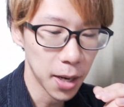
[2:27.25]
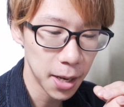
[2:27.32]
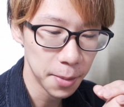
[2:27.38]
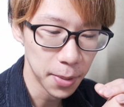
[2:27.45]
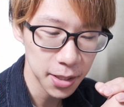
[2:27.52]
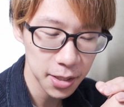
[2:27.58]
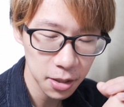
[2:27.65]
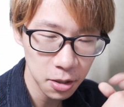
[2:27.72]
I
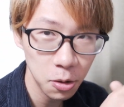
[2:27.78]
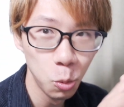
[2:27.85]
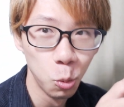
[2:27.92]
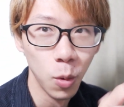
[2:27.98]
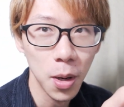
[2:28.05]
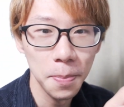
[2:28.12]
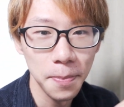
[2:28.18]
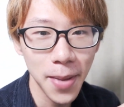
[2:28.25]
basically
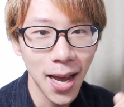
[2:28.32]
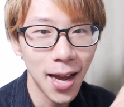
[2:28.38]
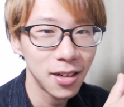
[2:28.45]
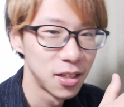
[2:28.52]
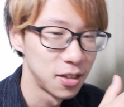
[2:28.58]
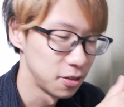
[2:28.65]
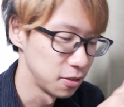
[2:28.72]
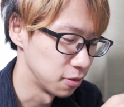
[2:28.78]
went
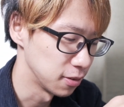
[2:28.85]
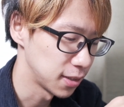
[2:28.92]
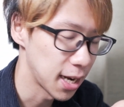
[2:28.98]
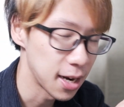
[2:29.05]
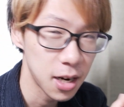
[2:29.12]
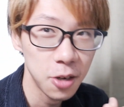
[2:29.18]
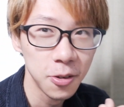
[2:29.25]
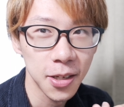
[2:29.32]
back to
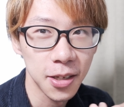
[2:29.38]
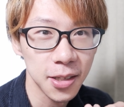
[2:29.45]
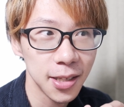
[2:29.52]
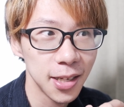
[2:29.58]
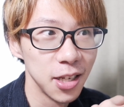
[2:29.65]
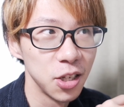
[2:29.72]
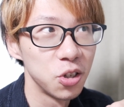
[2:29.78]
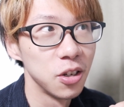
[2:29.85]
Takao-san
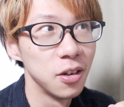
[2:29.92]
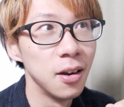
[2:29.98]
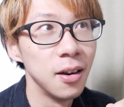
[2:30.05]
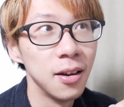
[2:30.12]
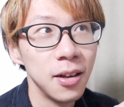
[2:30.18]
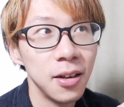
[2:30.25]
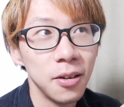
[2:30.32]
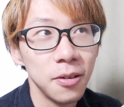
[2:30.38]

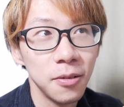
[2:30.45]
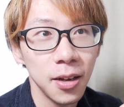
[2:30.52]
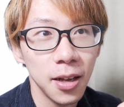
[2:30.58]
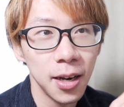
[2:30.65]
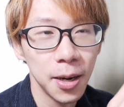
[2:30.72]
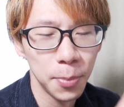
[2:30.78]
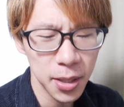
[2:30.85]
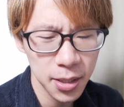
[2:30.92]
Station,
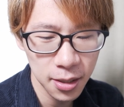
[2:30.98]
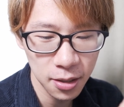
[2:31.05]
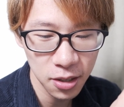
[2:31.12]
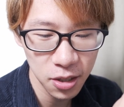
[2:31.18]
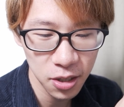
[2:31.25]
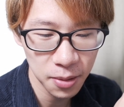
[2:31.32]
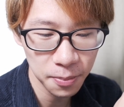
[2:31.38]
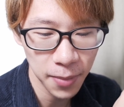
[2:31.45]
and I
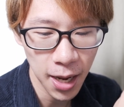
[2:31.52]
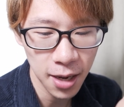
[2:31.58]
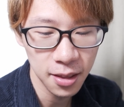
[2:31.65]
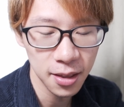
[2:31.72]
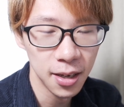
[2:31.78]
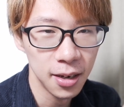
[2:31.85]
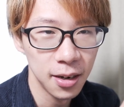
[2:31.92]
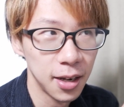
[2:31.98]
basically back
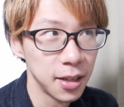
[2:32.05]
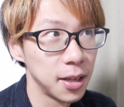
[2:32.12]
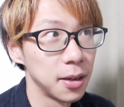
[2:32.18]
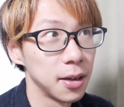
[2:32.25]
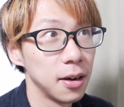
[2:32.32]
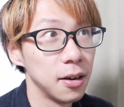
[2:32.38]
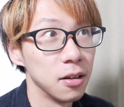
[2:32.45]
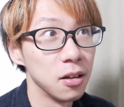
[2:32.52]
then, I
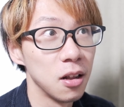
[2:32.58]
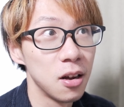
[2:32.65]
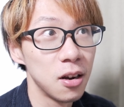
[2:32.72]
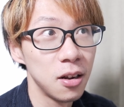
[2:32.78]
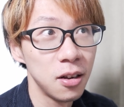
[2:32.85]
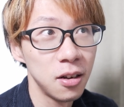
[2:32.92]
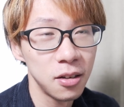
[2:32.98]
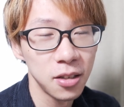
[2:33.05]
think a
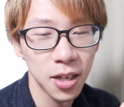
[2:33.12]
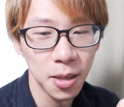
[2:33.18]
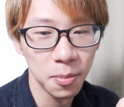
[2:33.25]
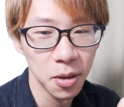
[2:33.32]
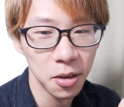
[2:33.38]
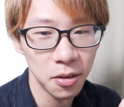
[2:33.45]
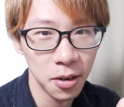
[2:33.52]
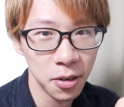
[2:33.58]
long time
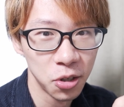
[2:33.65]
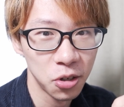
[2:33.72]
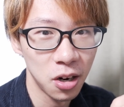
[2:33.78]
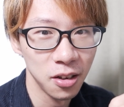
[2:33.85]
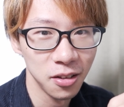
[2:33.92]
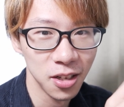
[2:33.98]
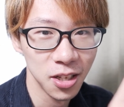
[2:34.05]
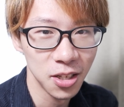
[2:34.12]
ago, I
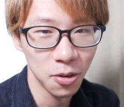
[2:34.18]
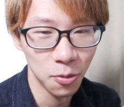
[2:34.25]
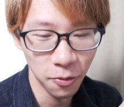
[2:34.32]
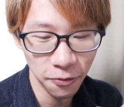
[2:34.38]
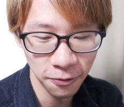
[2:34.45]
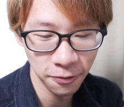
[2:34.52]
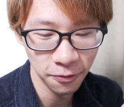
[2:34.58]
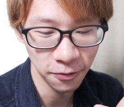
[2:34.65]
shot this
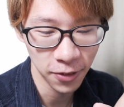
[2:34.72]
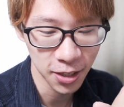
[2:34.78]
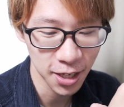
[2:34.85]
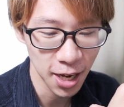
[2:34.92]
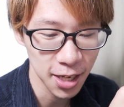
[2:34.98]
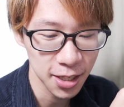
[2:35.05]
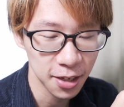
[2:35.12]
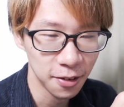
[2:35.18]

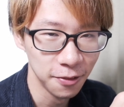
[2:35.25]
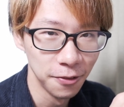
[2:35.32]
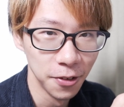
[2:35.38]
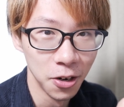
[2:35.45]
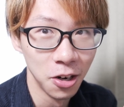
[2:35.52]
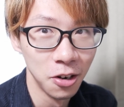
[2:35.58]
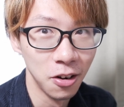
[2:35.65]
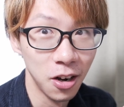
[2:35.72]
fantastic
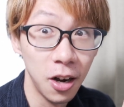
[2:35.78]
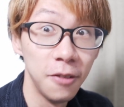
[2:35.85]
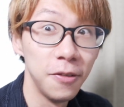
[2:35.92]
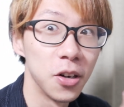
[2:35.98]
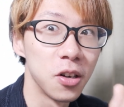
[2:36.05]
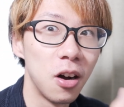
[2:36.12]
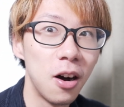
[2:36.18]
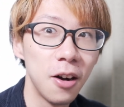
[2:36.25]
photo of
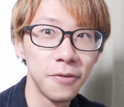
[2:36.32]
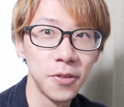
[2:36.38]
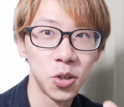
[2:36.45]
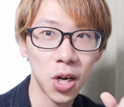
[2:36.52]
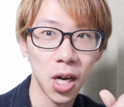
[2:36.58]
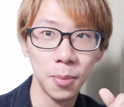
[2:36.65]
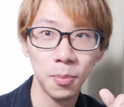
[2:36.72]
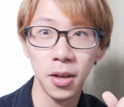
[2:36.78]
a coffee
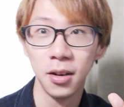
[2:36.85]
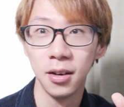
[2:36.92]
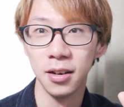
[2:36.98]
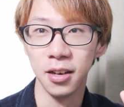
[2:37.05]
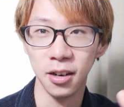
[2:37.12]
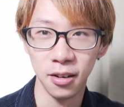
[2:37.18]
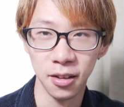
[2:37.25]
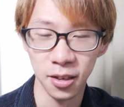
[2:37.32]
shop
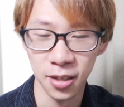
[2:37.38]
near the